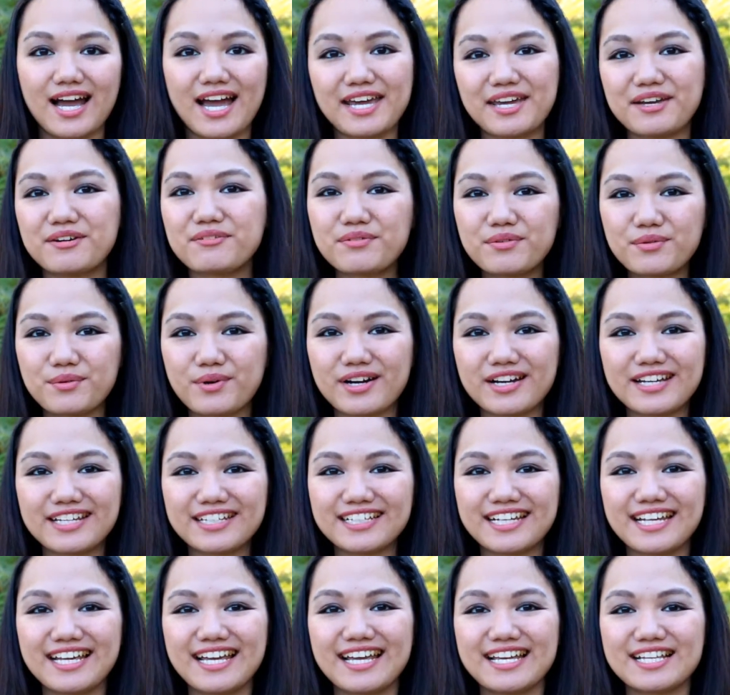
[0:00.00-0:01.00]
Hi
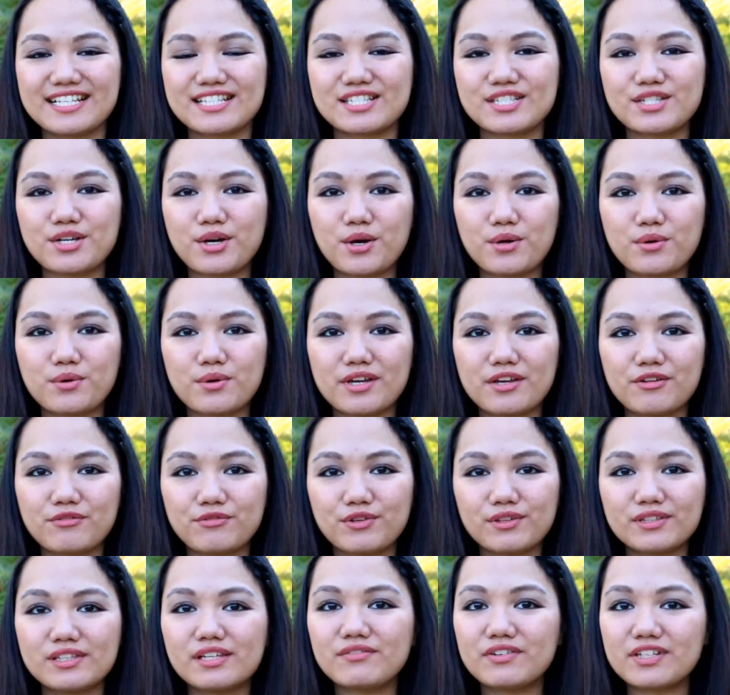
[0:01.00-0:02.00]
everyone. So
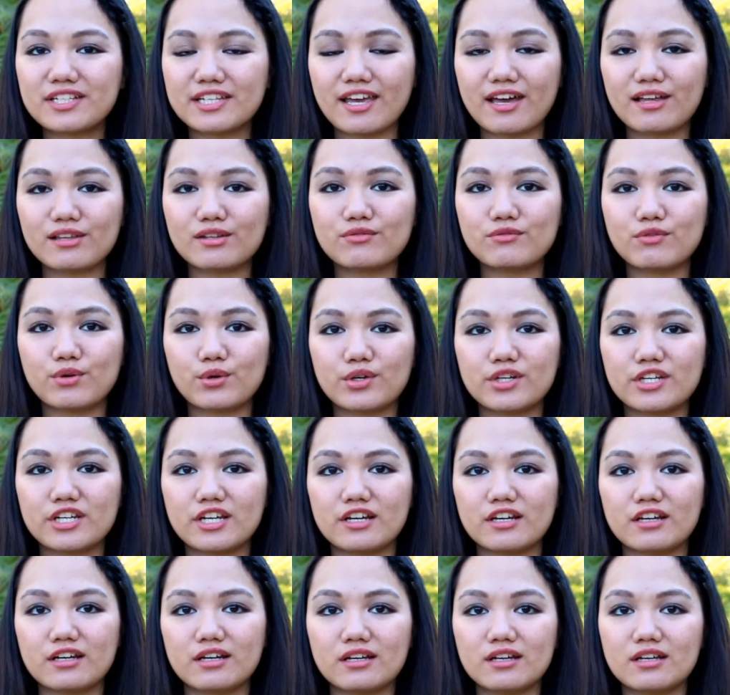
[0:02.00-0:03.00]
if you live in
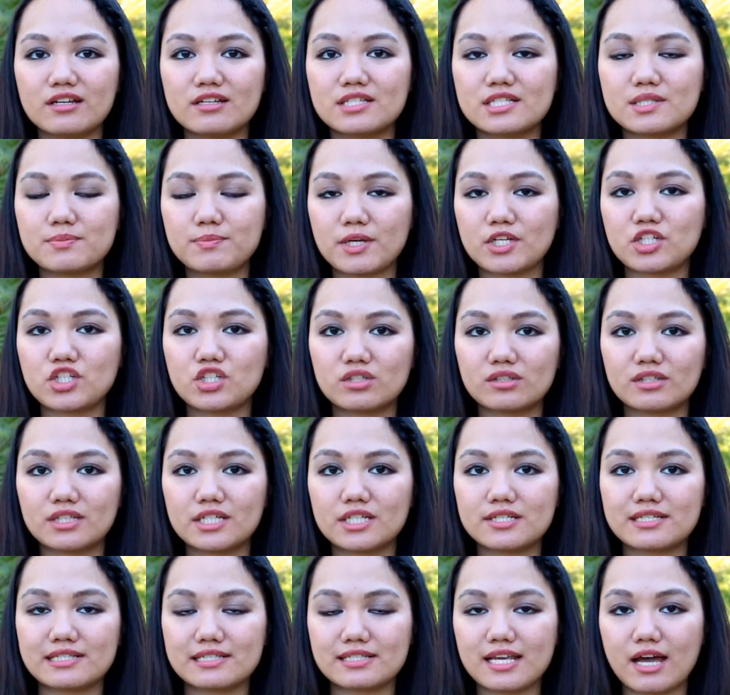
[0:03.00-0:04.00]
California,
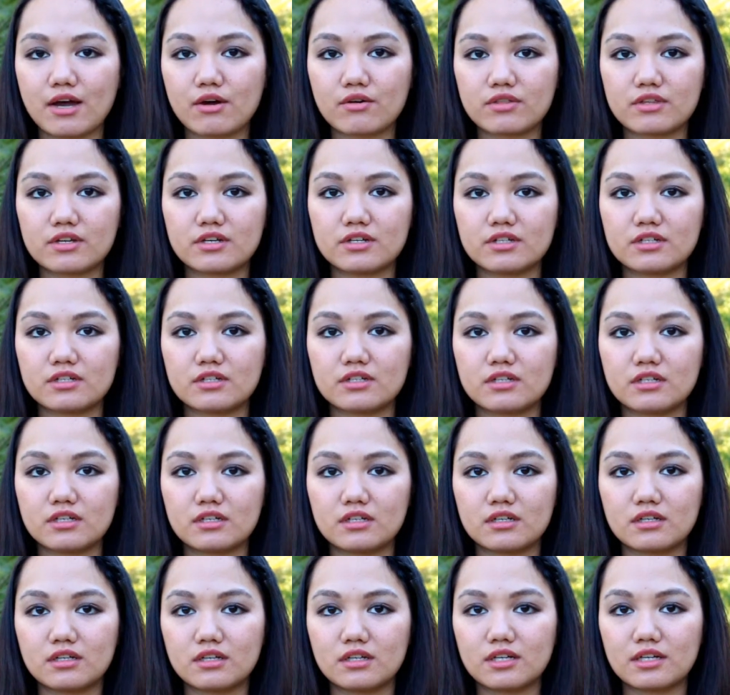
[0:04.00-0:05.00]
especially Southern
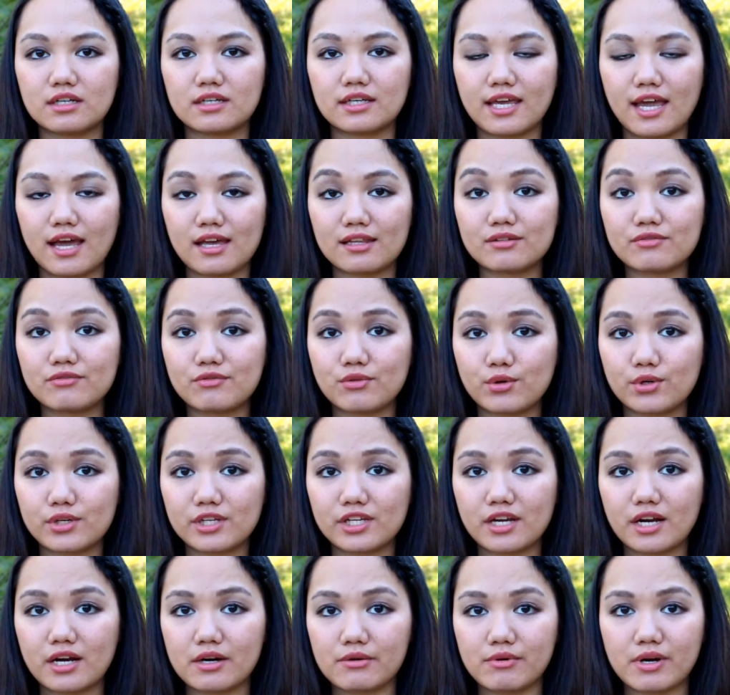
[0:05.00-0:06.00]

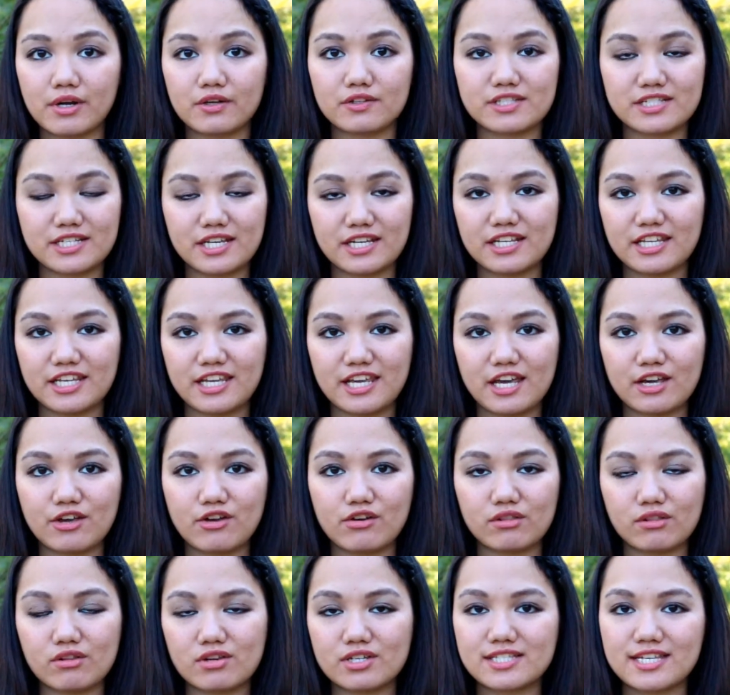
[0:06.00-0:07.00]
California around San
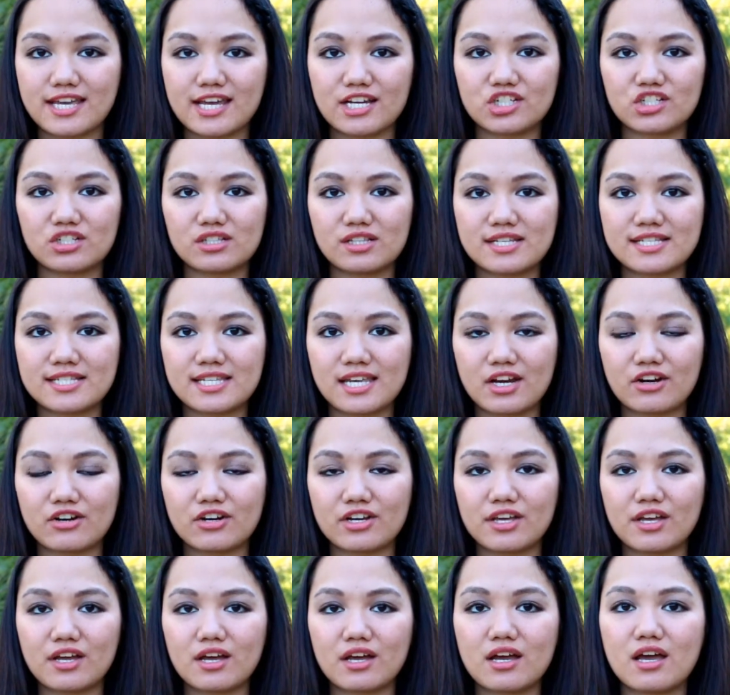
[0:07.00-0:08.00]
Diego and Los Angeles
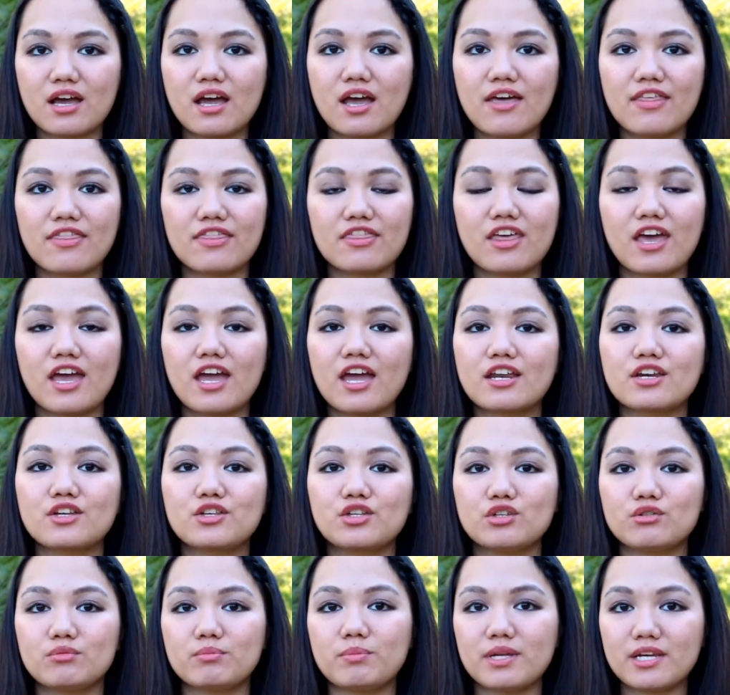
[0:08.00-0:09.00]
area, then
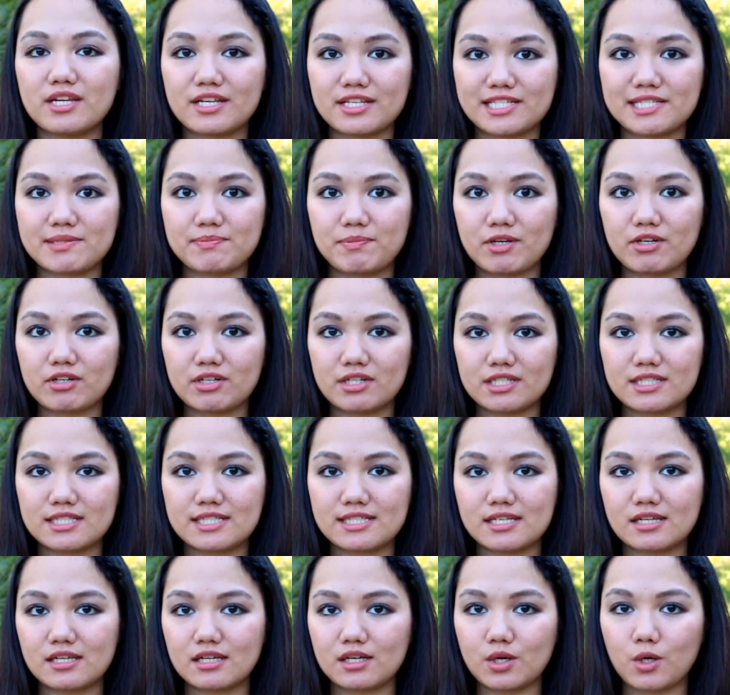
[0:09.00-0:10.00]
you've been
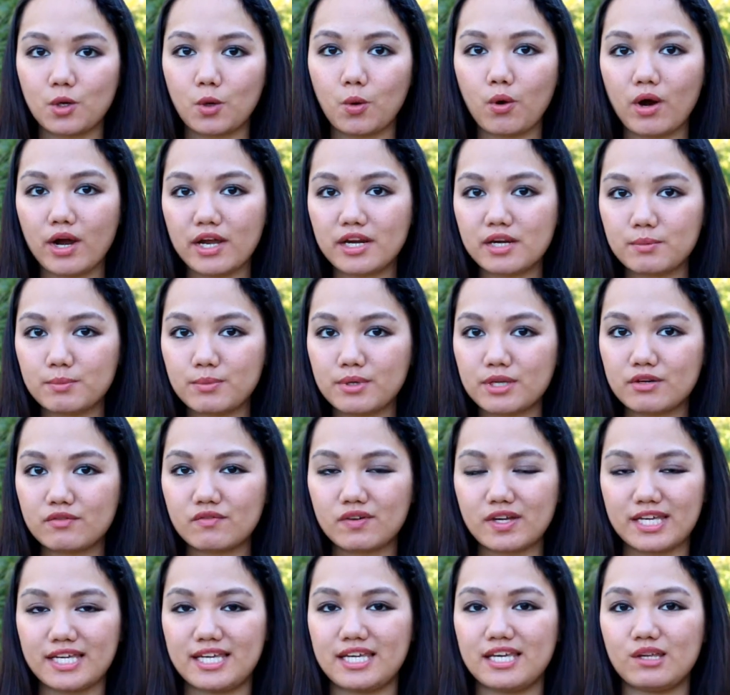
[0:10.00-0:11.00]
experiencing quite a bit
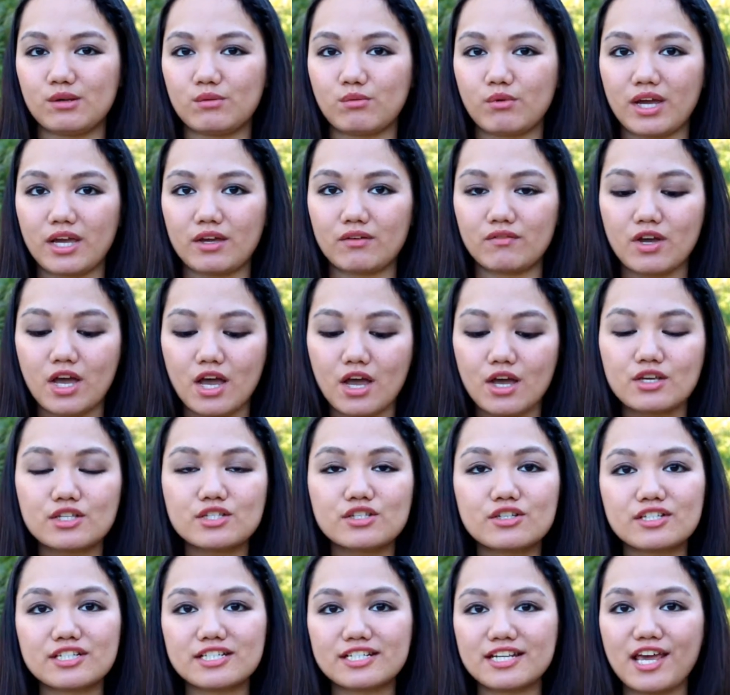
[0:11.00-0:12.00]
of a heat wave.
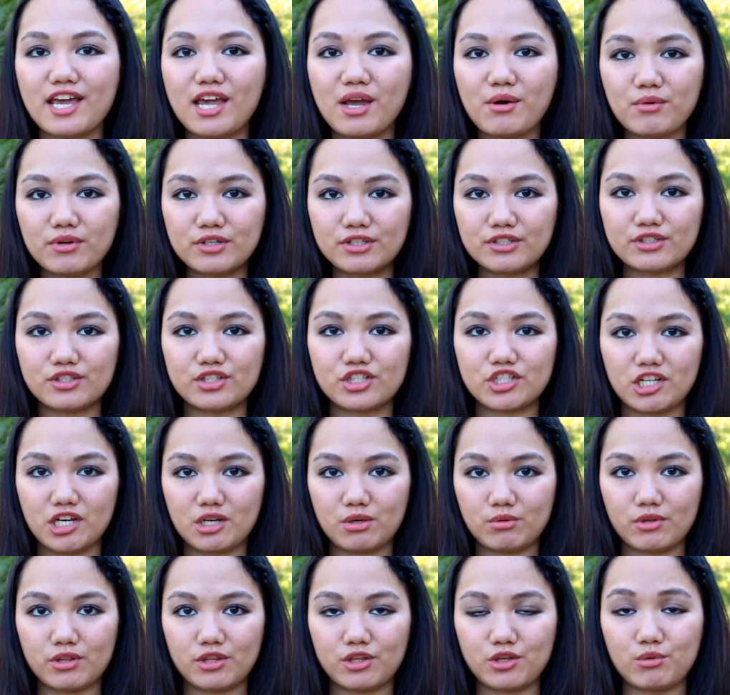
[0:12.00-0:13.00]
So today I wanted to
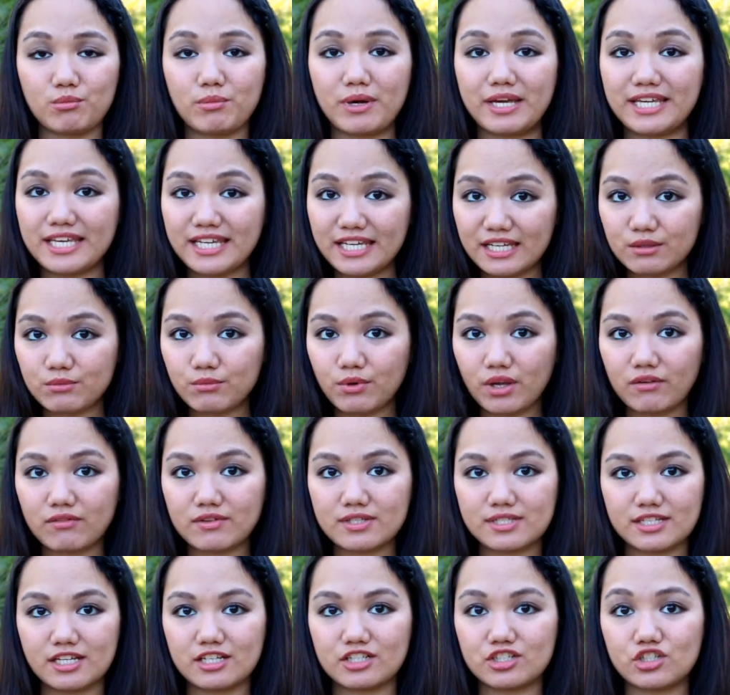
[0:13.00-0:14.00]
share with you my heat
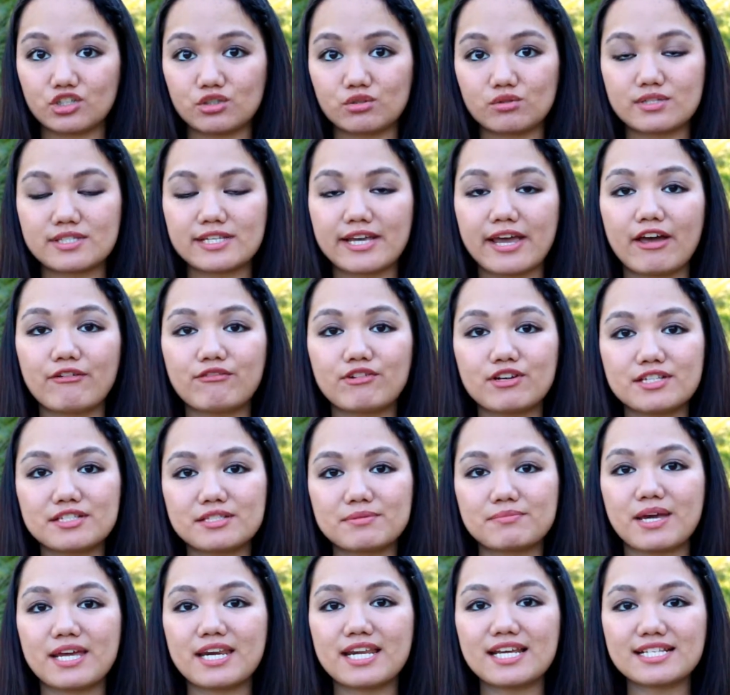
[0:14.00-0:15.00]
wave essentials. I have
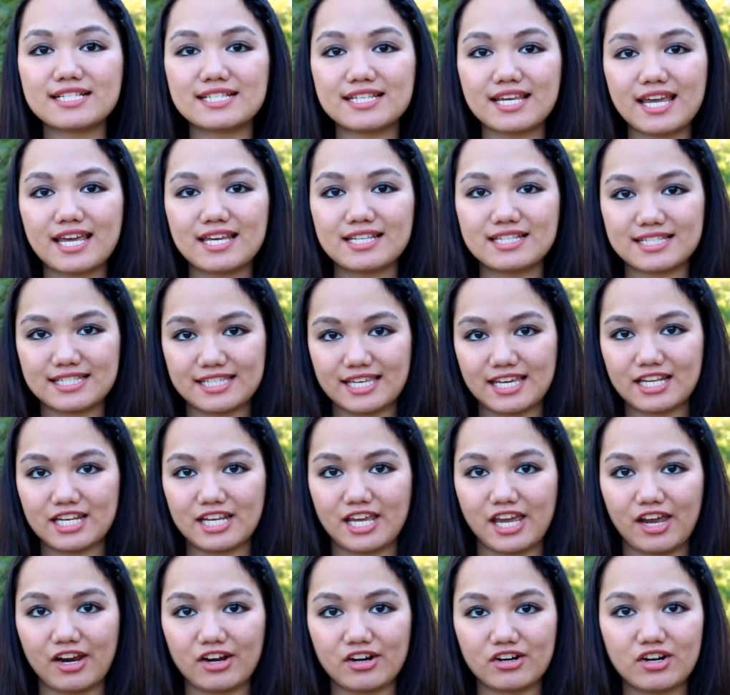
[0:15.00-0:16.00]
cosmetics and
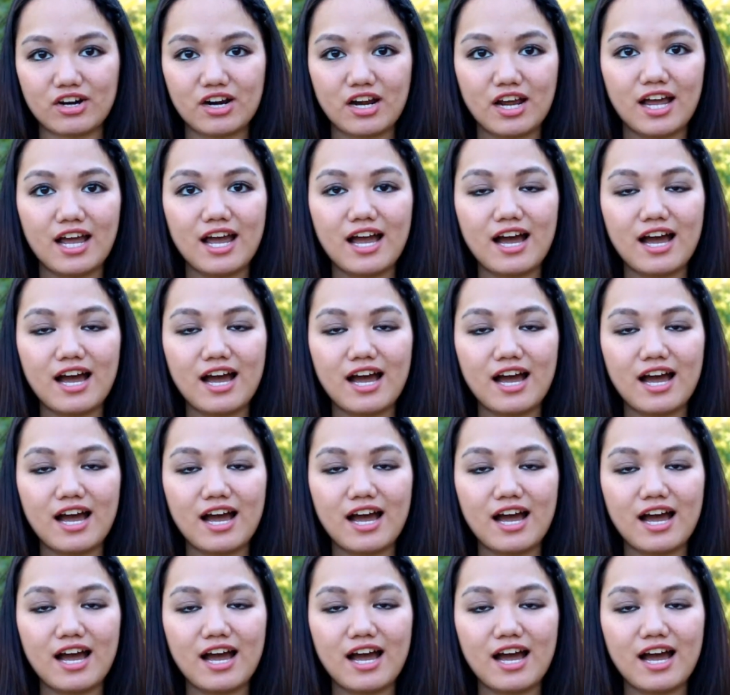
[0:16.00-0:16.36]
skincare.